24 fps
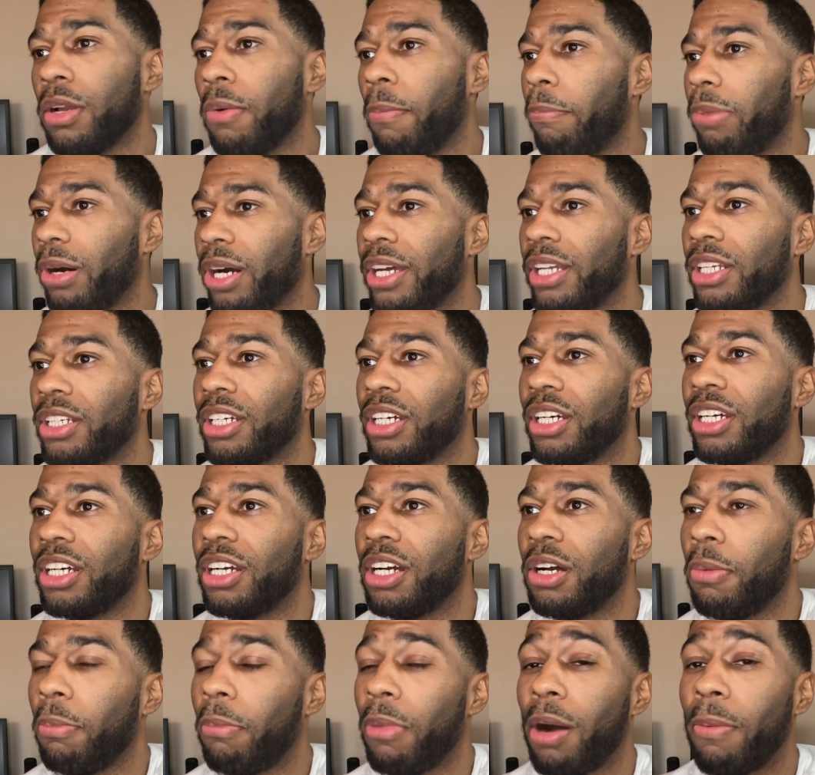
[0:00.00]
But
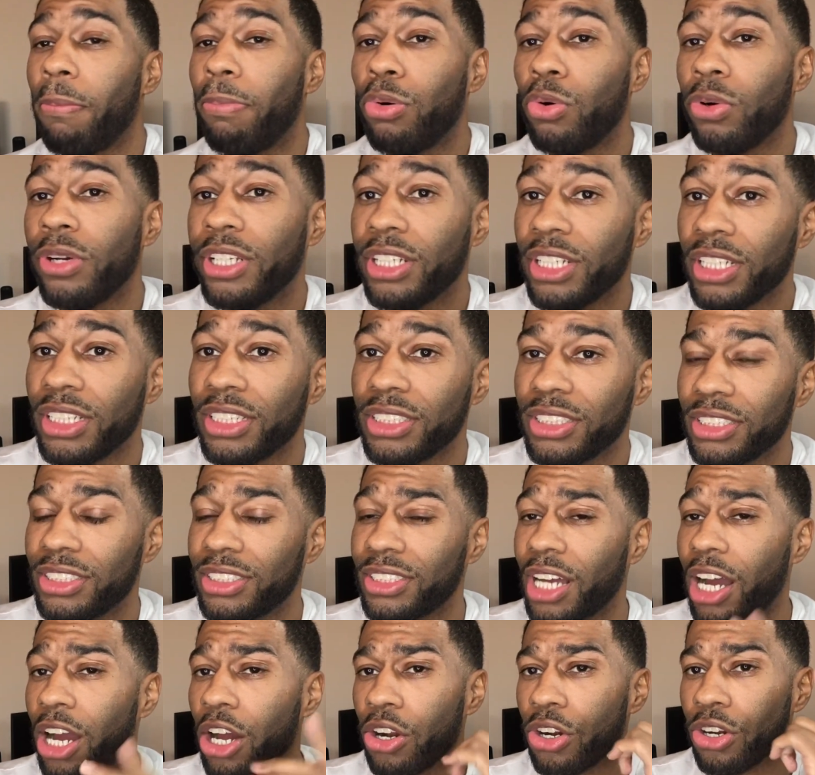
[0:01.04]
my point is,
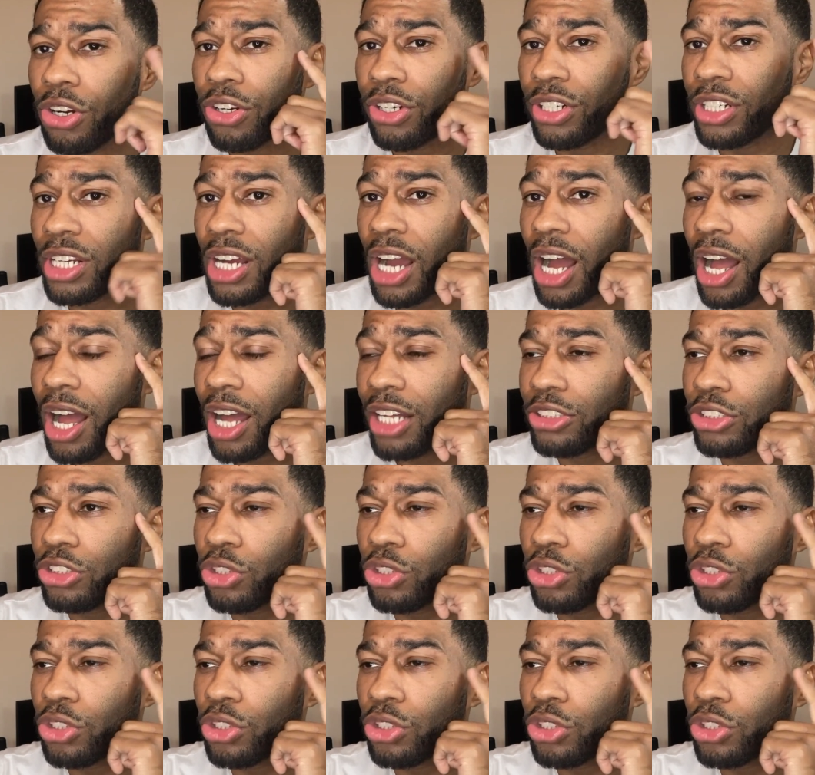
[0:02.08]
is I heard God.